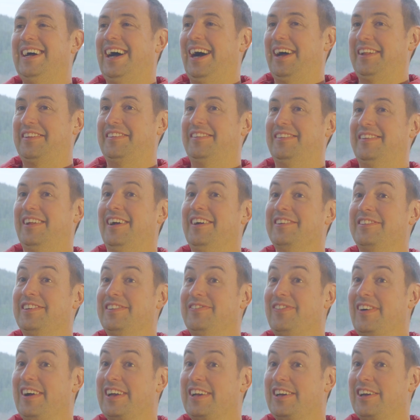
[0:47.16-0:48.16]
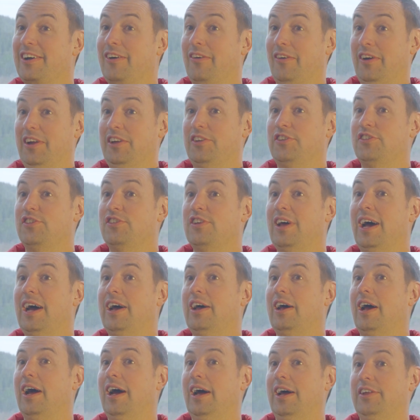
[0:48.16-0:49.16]
I started Corris
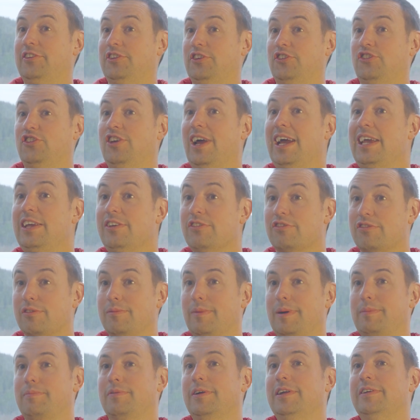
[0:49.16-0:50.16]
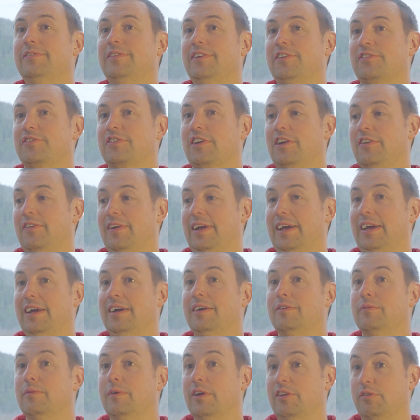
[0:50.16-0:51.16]
as a change from my previous career,
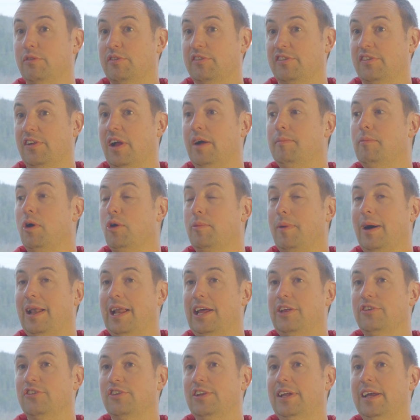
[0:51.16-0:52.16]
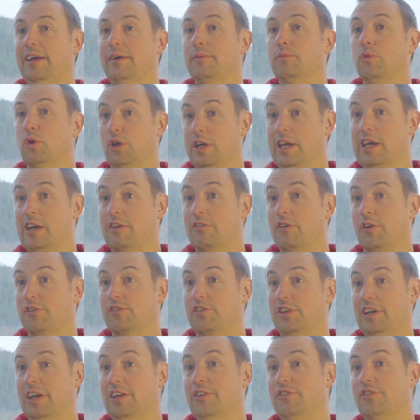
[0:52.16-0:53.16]
which was a mobile engineer working across
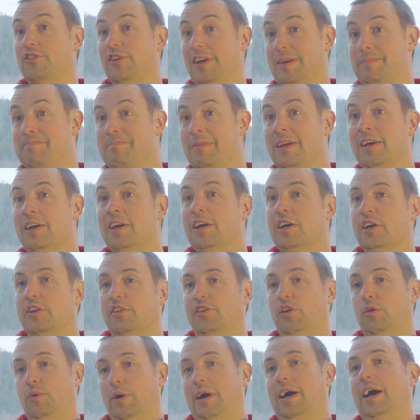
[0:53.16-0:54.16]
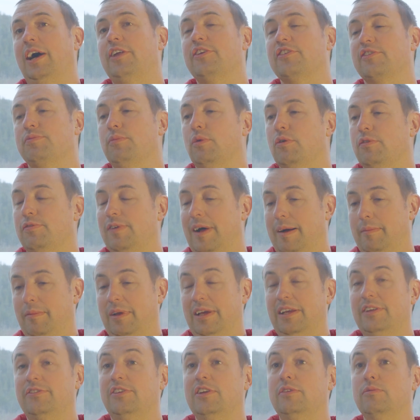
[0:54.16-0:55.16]
the country. So I had a small
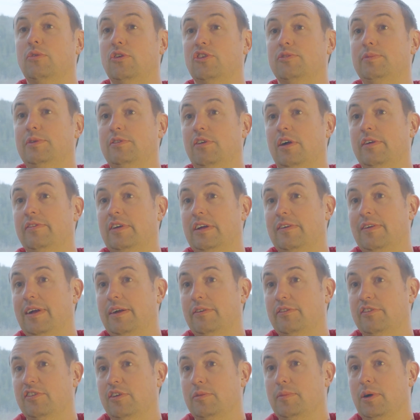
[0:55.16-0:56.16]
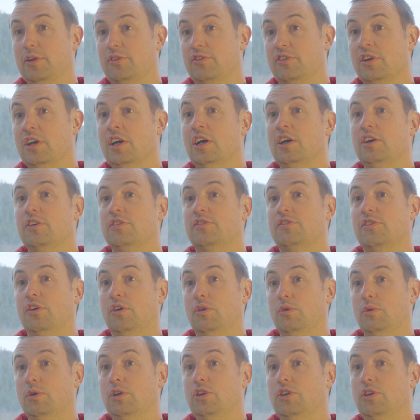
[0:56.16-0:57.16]
family, didn't want to be driving around so much,
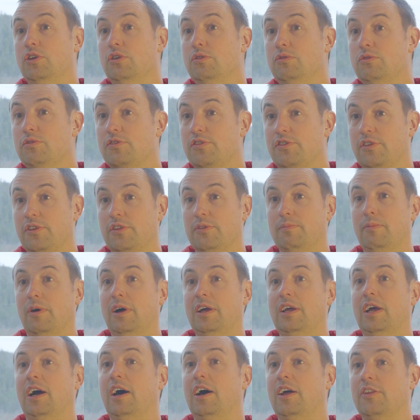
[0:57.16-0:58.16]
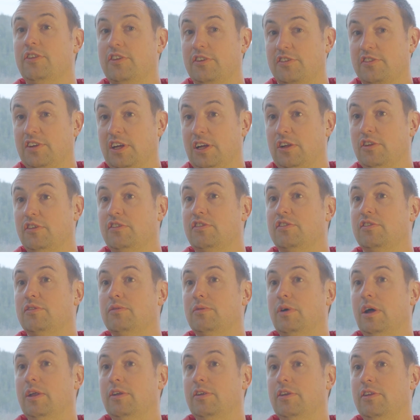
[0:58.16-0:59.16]
so used my other skills
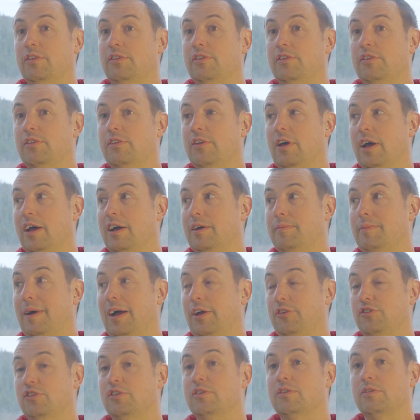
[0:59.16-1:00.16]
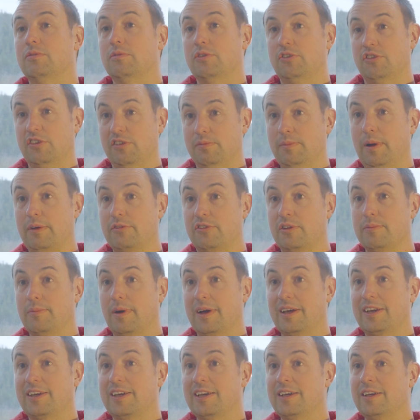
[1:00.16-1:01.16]
and passion, which is mountain
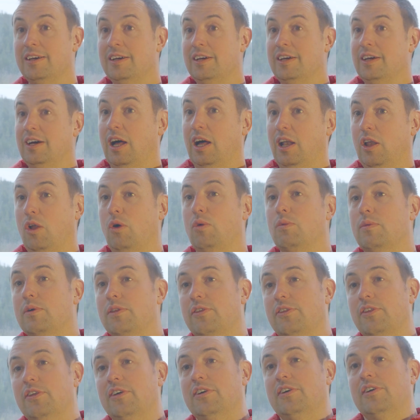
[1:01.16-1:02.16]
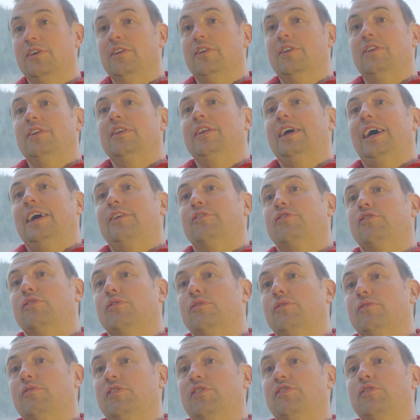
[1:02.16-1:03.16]
biking, along with the
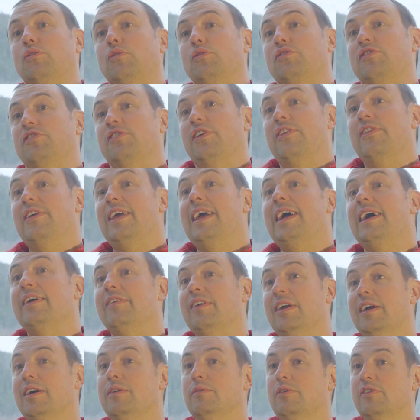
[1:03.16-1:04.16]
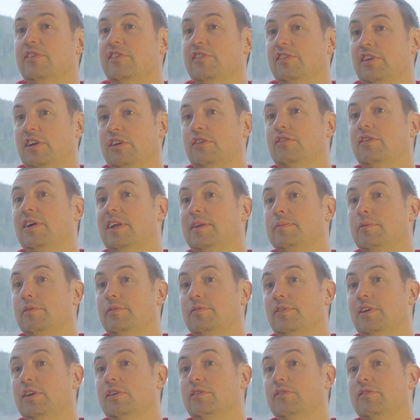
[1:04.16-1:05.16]
natural resources in the area, which is incredible
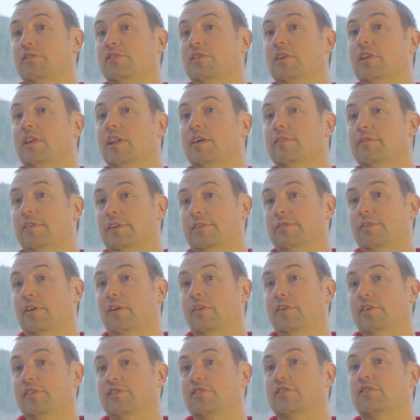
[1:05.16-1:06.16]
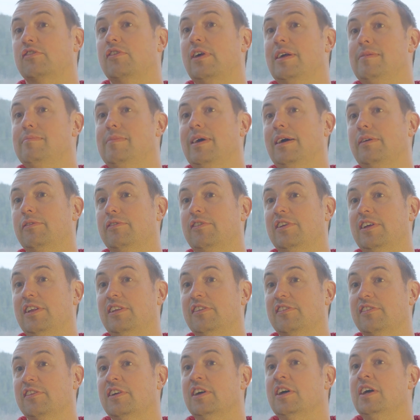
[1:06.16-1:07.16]
views, lovely forests, great
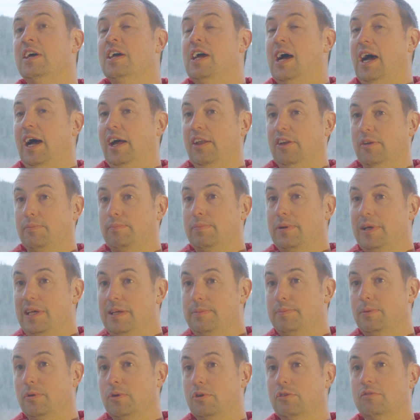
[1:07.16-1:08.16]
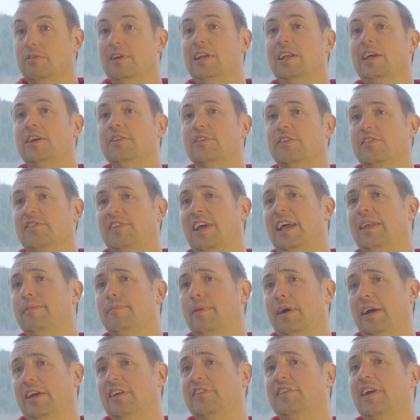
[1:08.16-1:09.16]
mountains, and the people who really understand
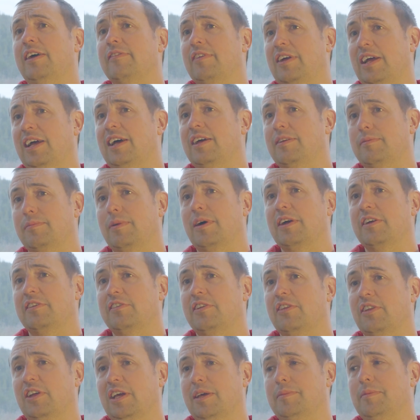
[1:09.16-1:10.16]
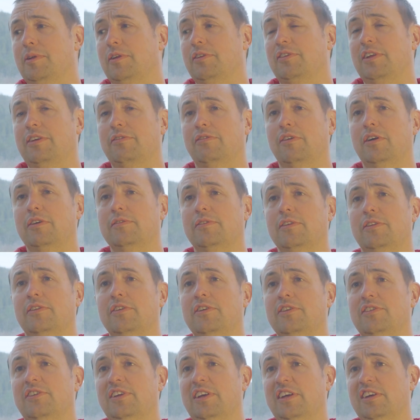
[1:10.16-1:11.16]
bikes, having had bikes in the community for over
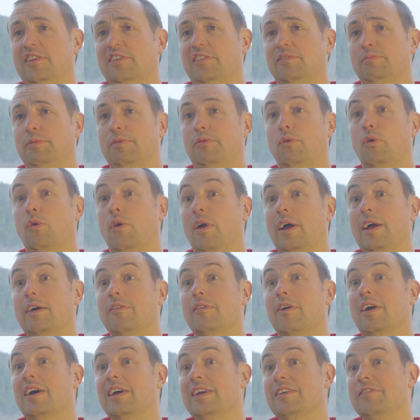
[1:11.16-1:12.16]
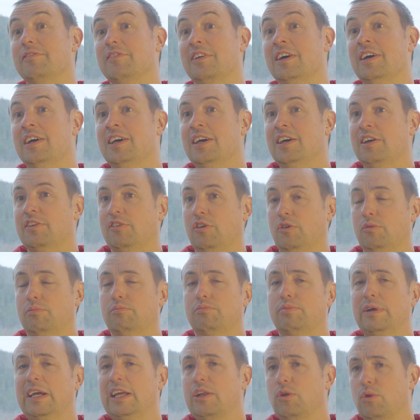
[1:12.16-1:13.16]
30 years before I arrived. So
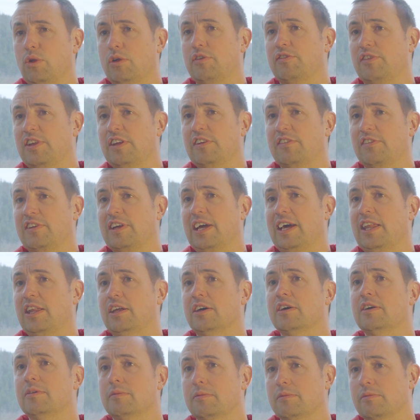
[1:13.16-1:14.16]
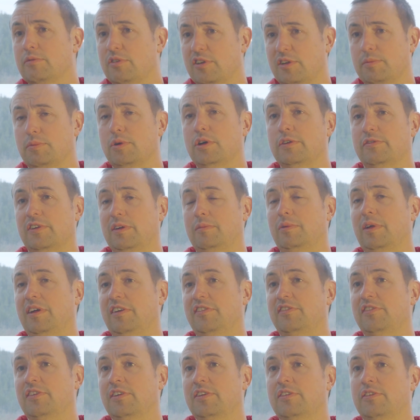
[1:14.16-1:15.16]
bringing all those things together was the perfect
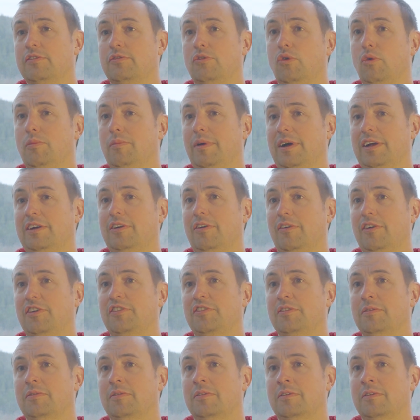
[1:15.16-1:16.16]
place to form Corris.